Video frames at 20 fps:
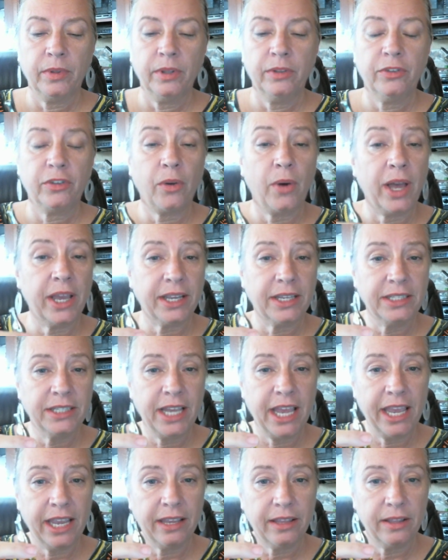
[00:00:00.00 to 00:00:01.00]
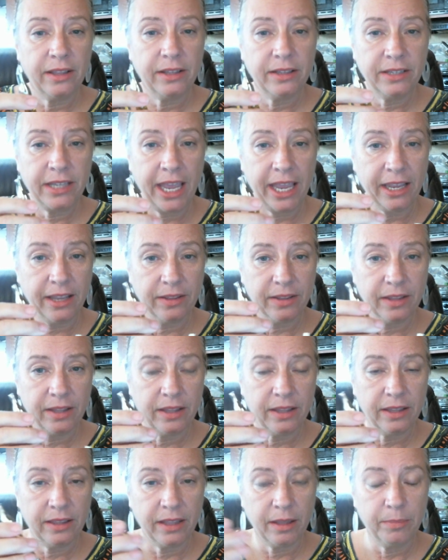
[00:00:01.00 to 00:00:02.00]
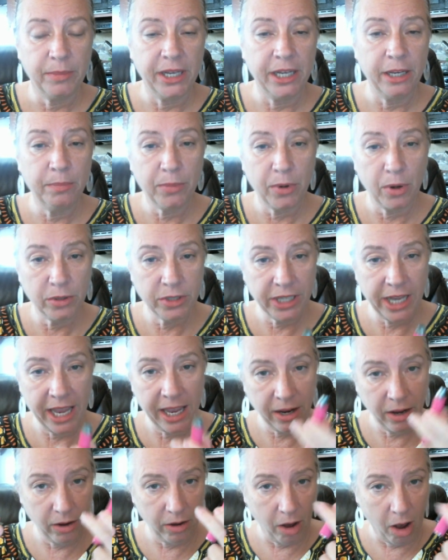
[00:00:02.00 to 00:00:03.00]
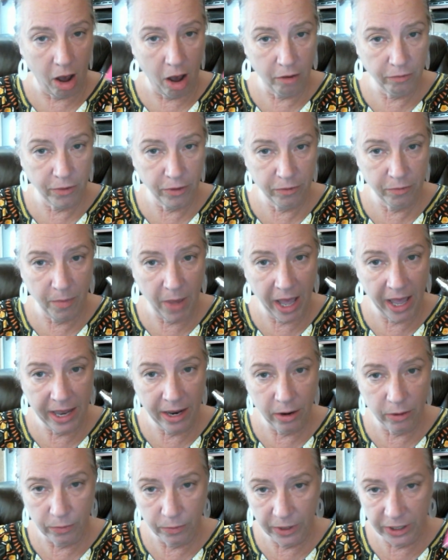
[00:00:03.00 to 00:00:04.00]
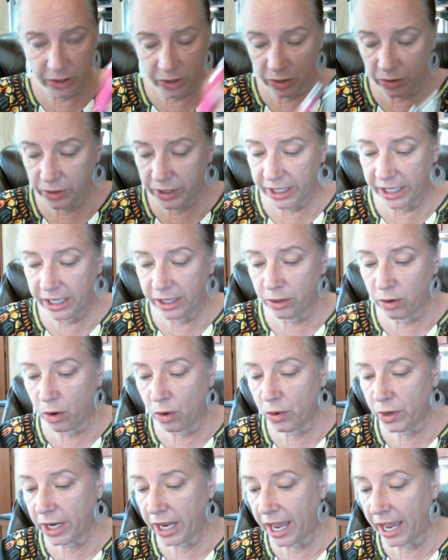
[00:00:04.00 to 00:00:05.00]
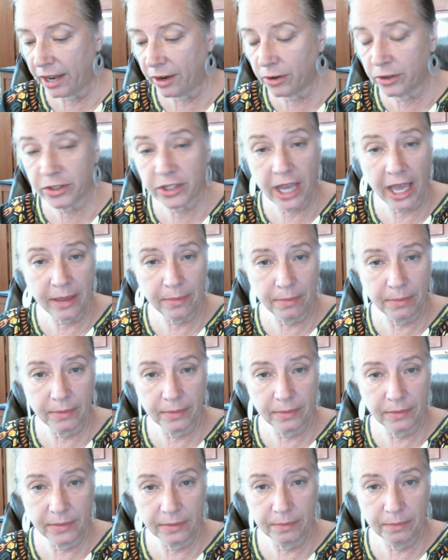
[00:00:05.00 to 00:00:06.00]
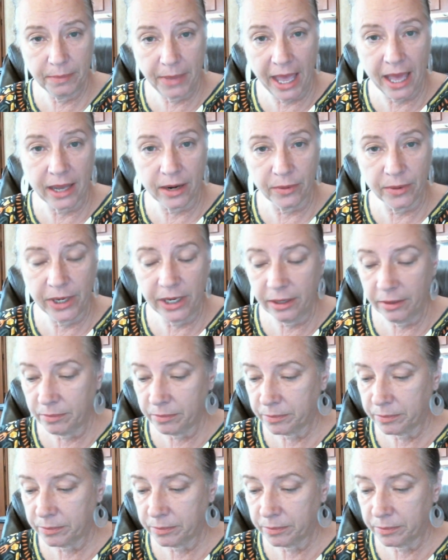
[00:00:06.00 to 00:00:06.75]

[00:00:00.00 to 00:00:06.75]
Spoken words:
So I can take the Mini Protank off of my original Ego Kanger type battery,